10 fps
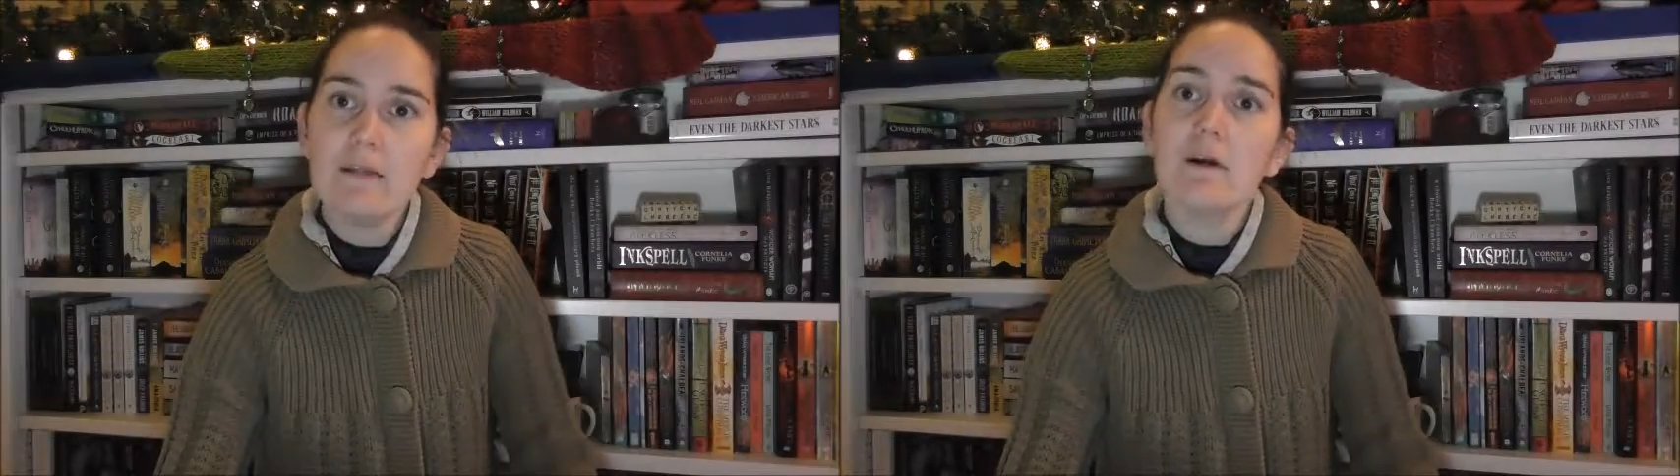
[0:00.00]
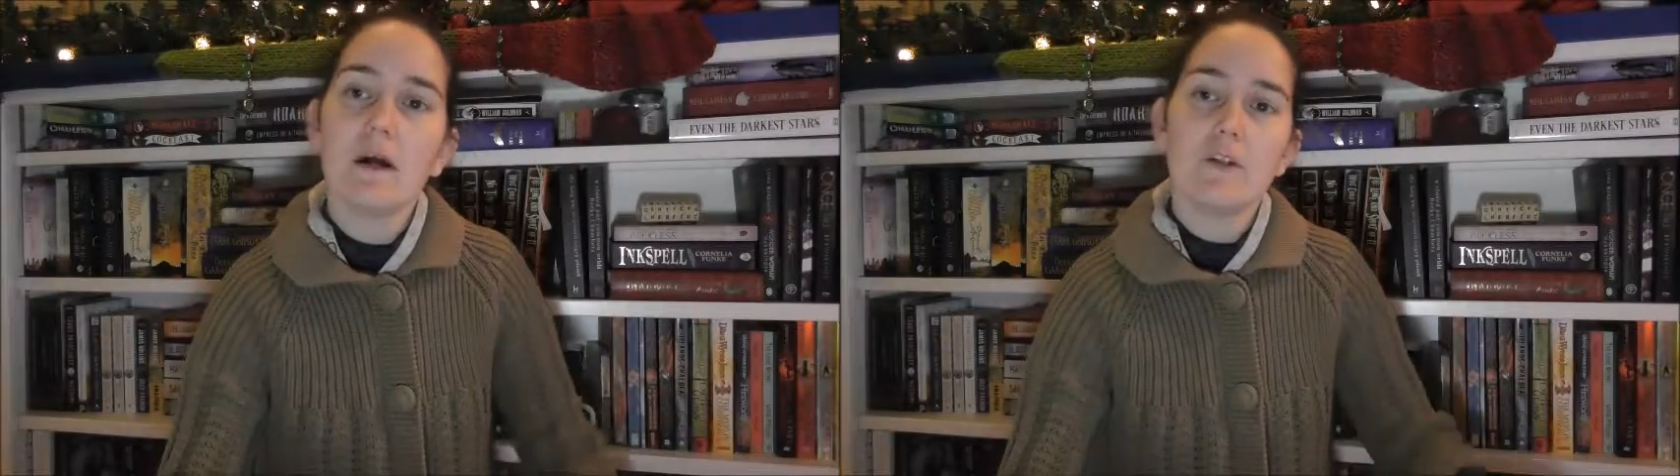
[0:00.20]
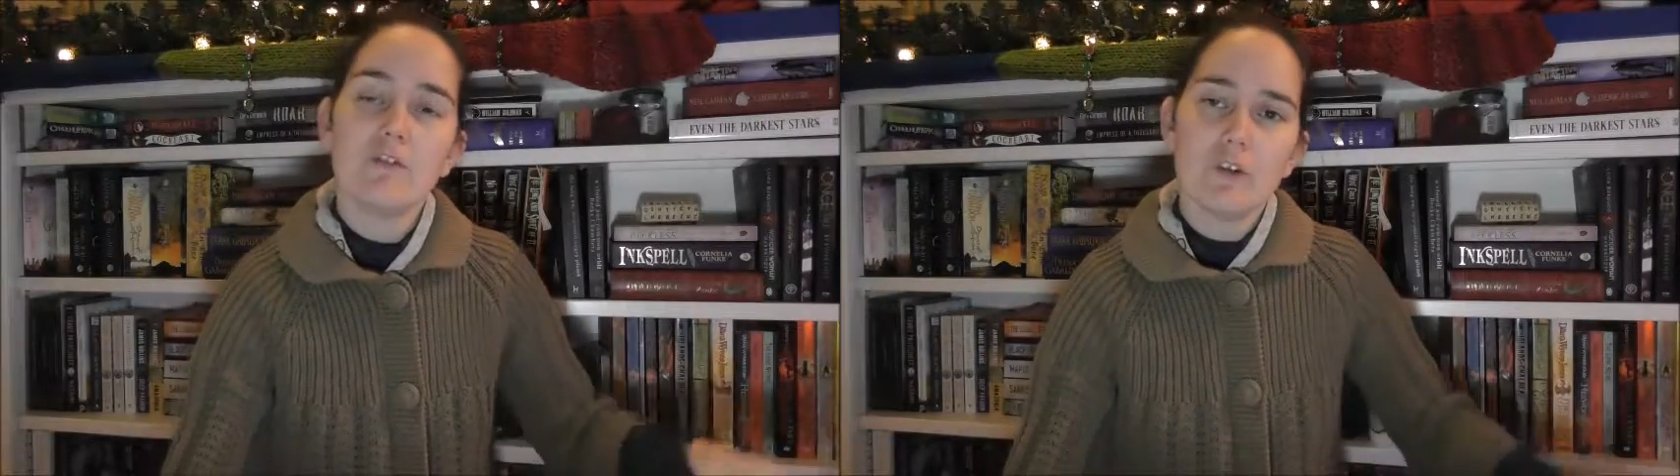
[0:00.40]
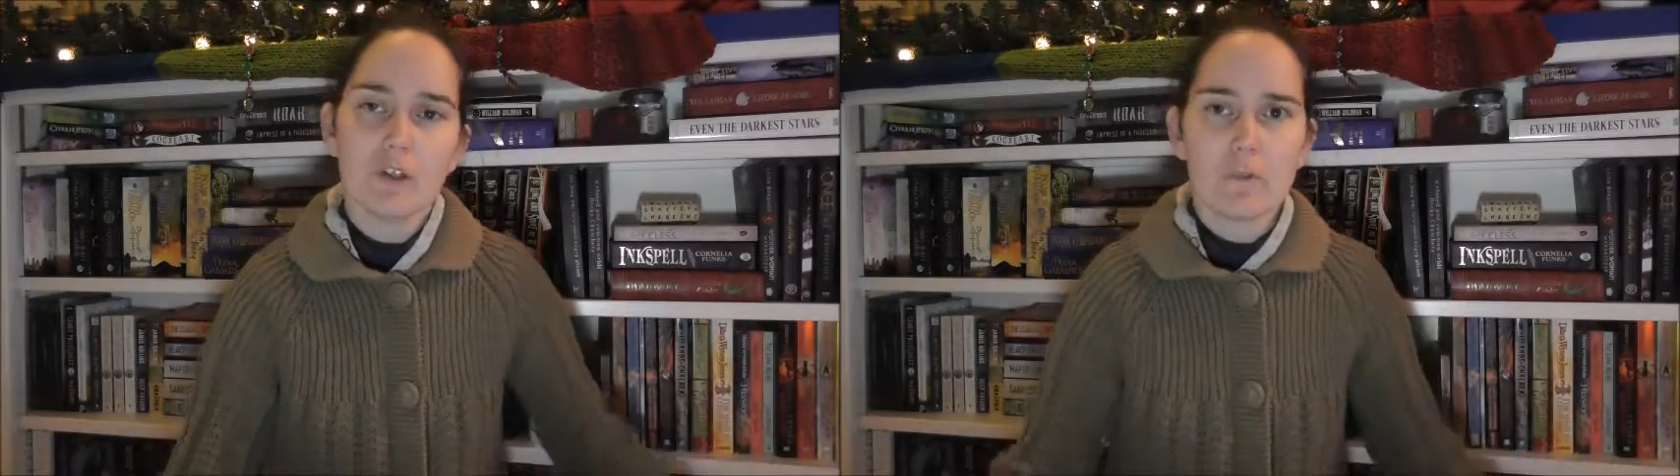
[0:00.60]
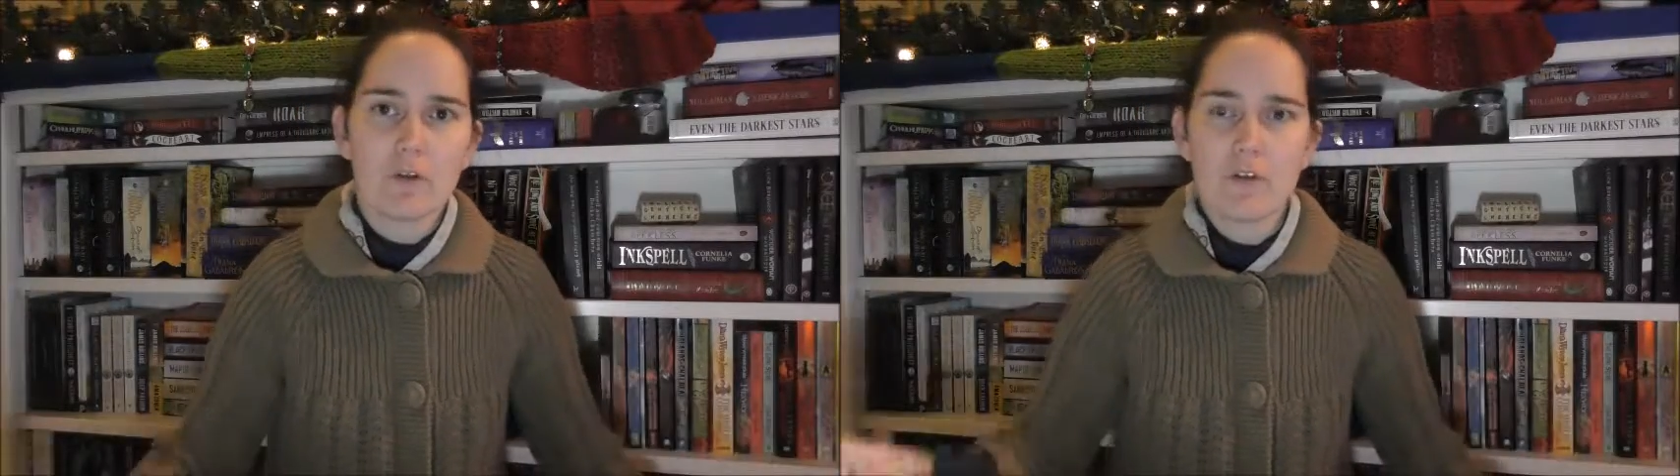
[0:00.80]
and you've not
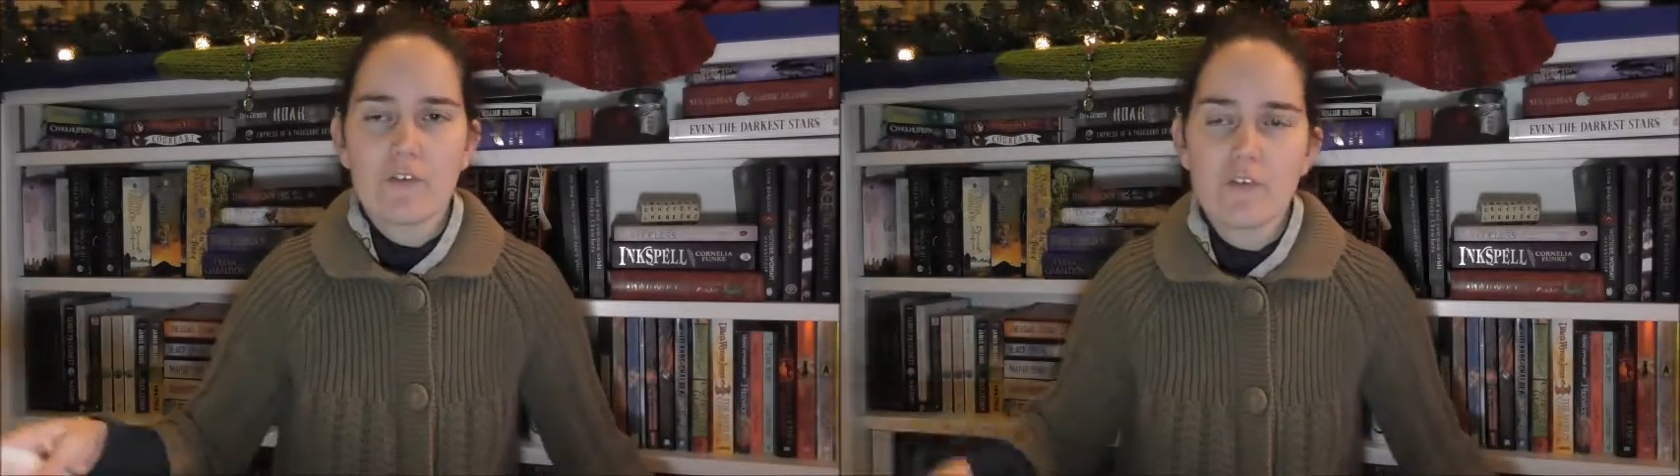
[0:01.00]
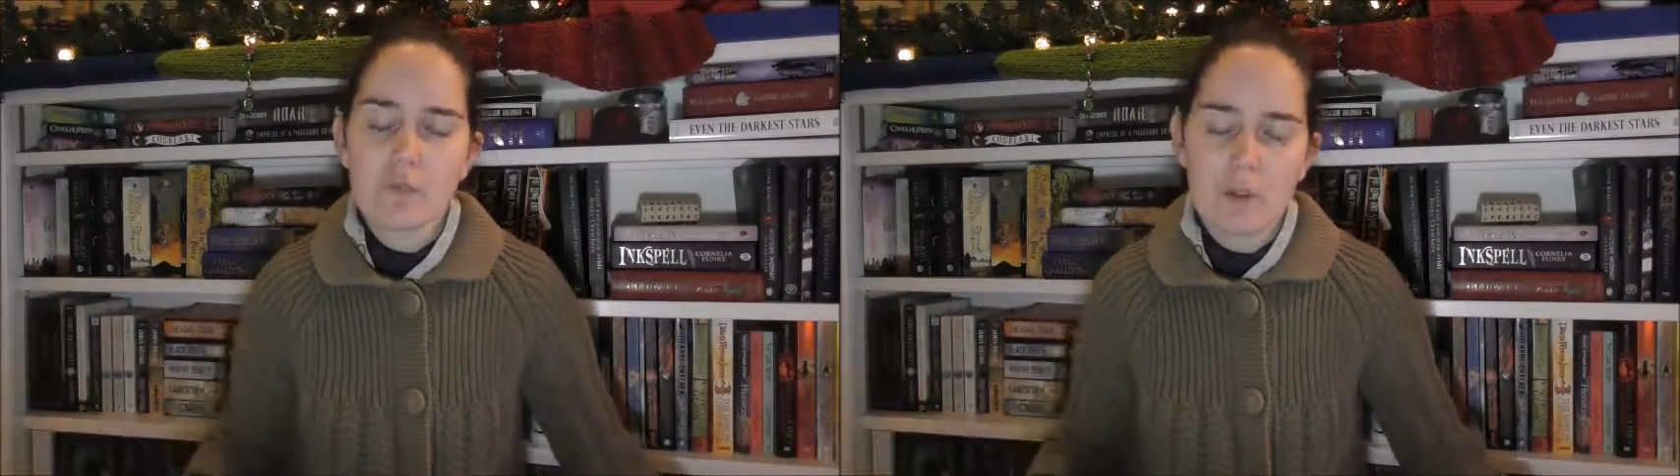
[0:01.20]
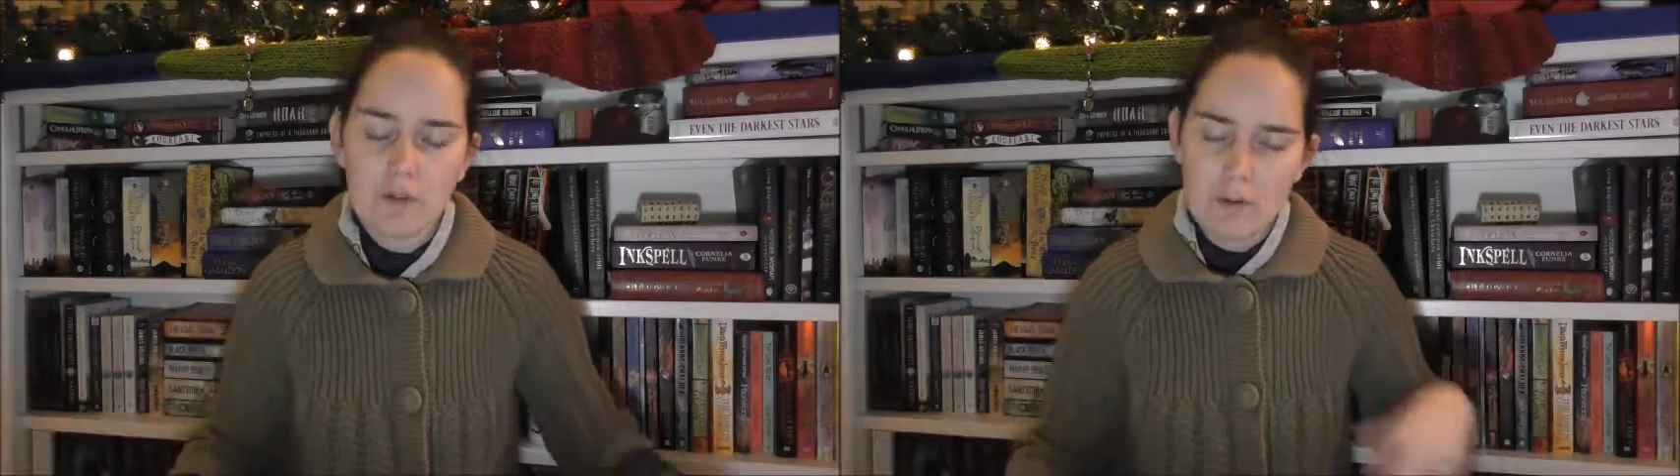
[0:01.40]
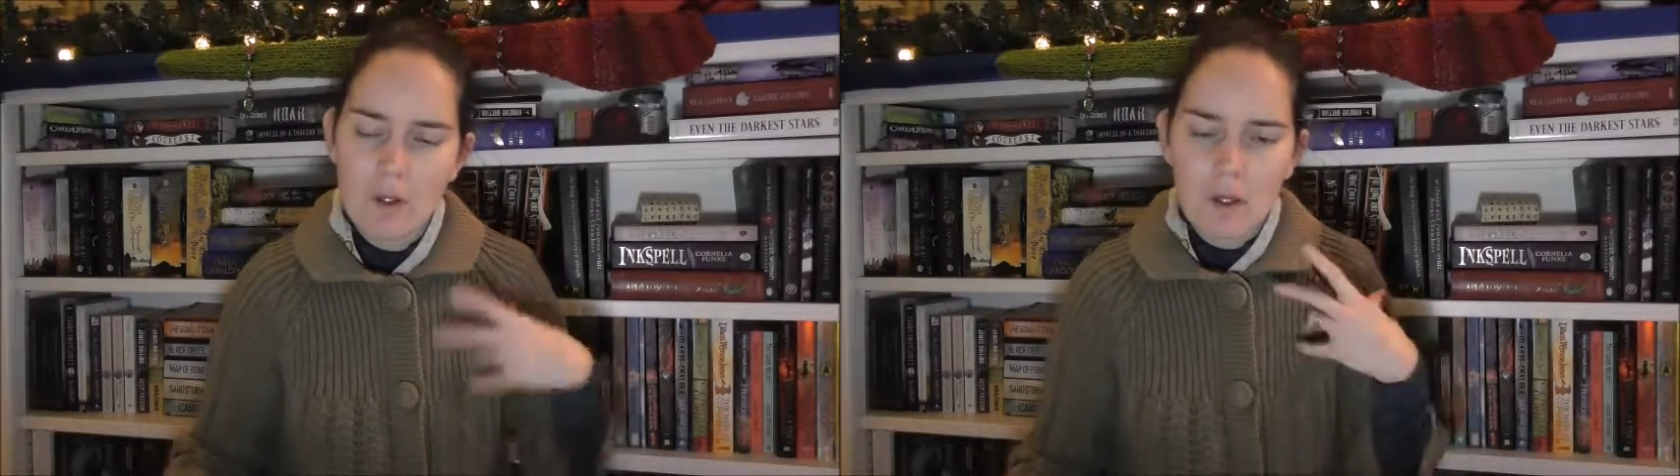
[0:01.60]
come across this one,